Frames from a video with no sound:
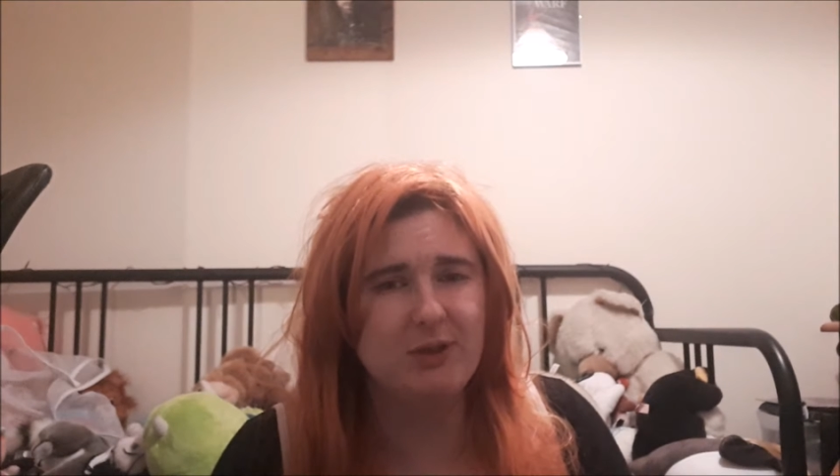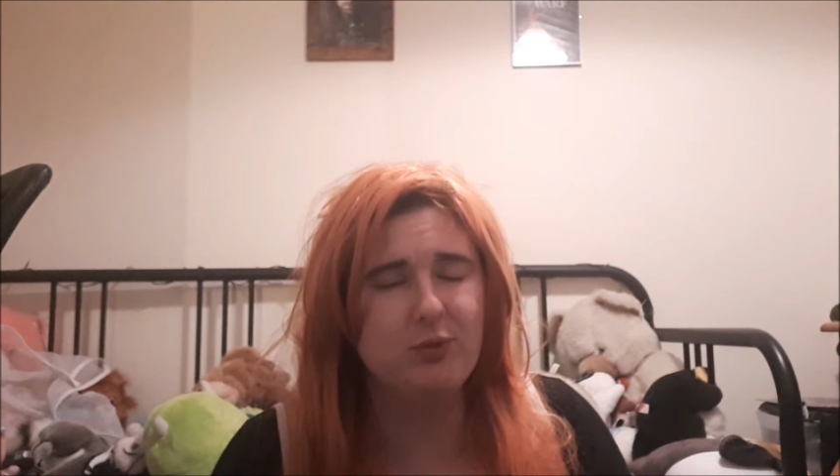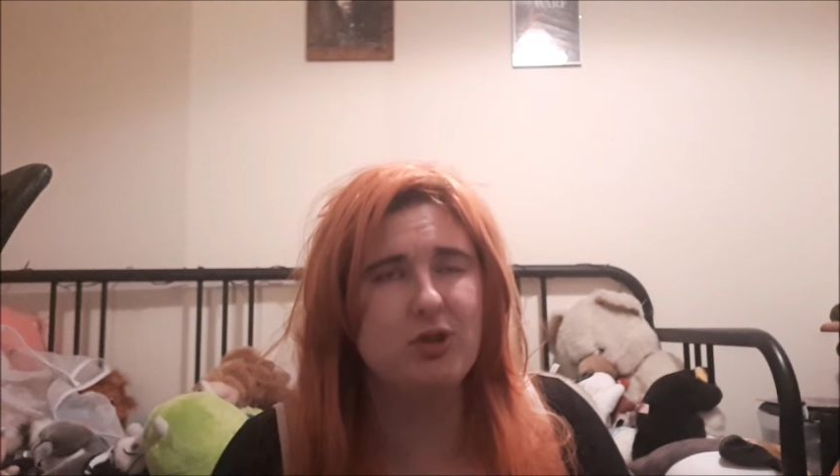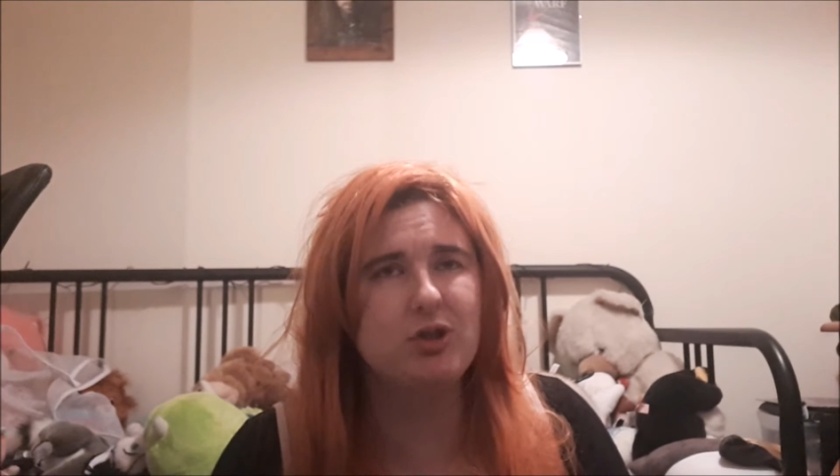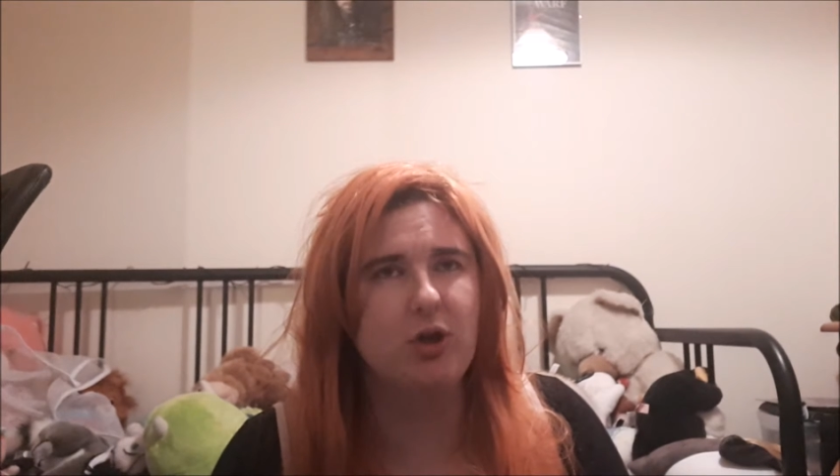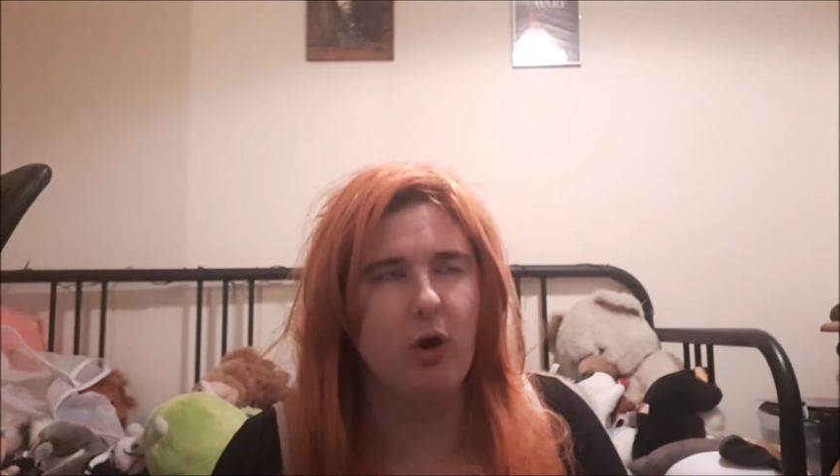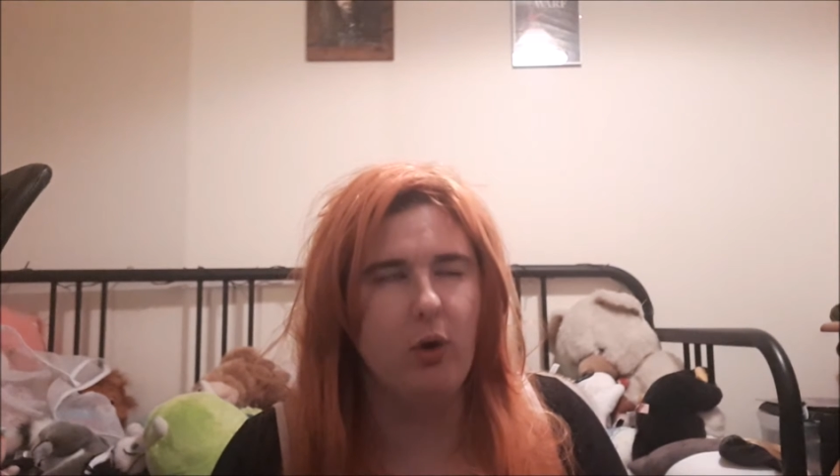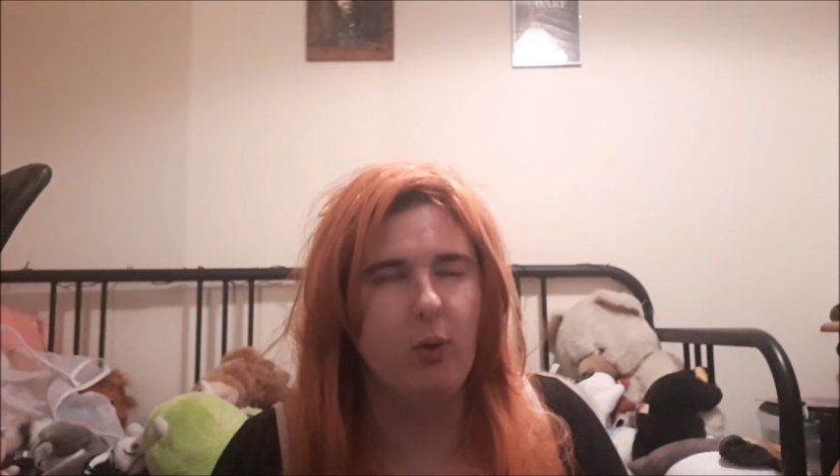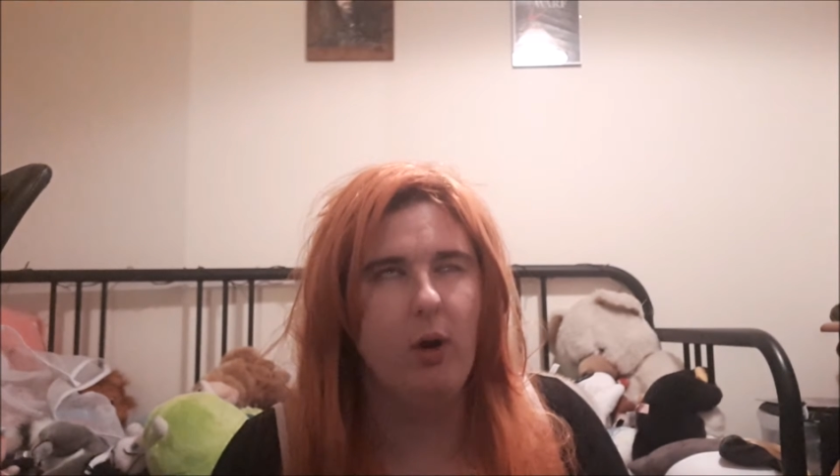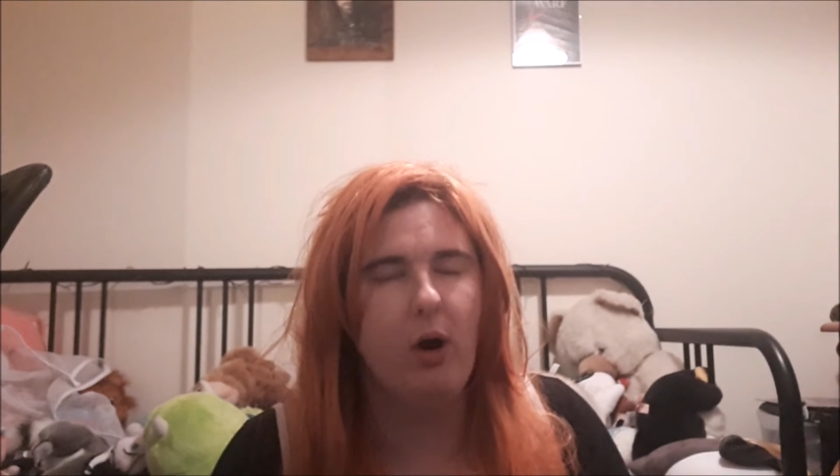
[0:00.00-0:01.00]
it was
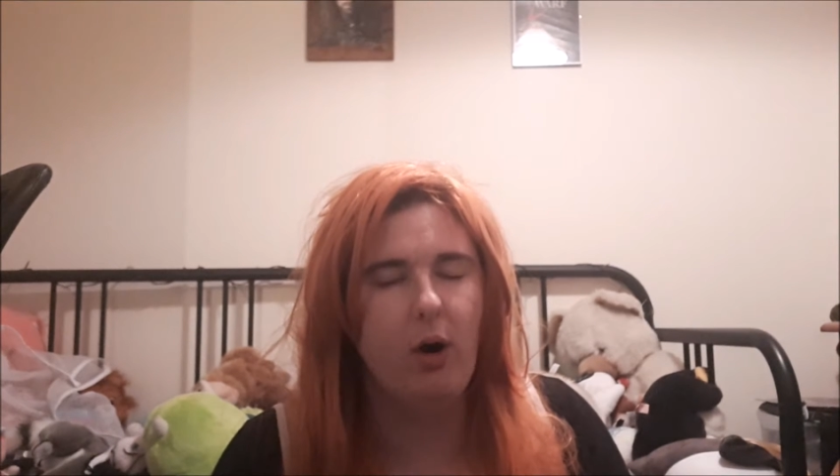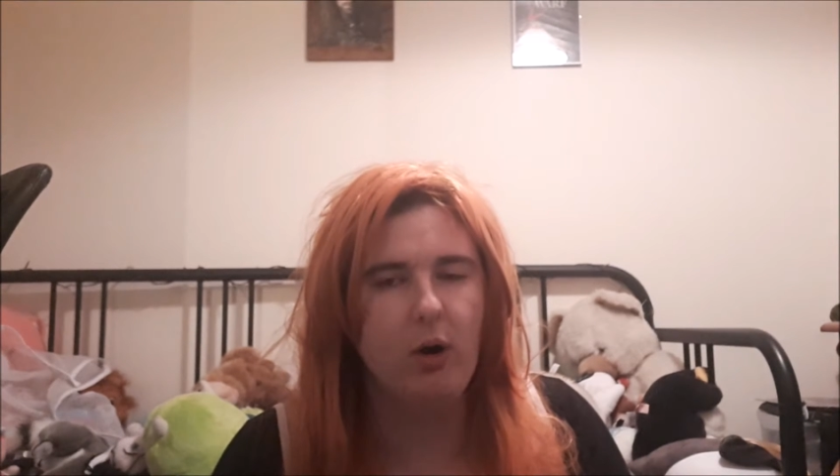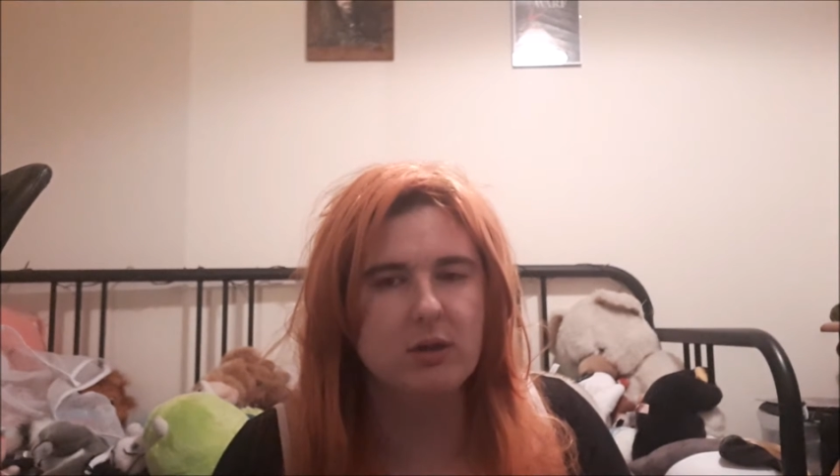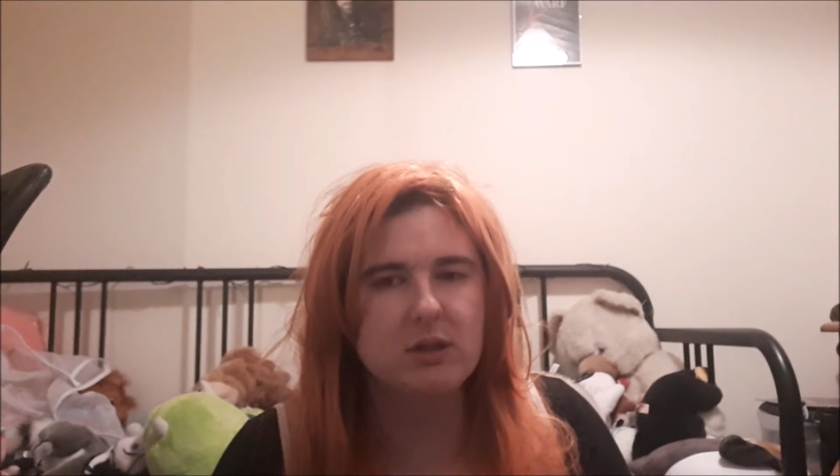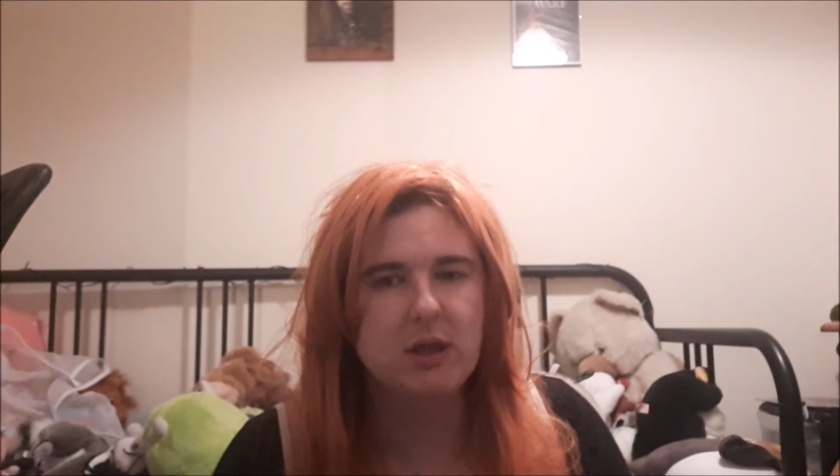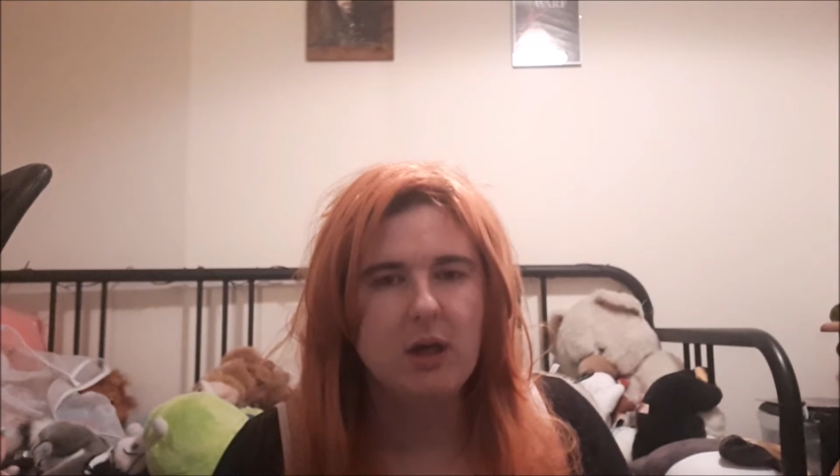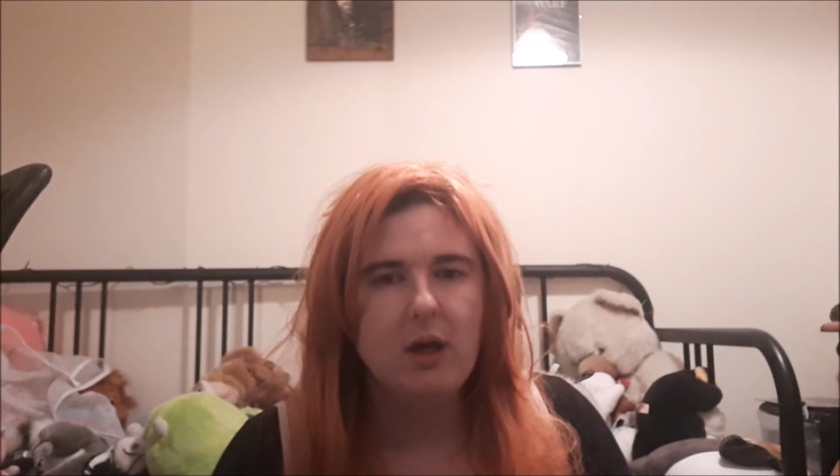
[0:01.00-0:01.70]
so hot,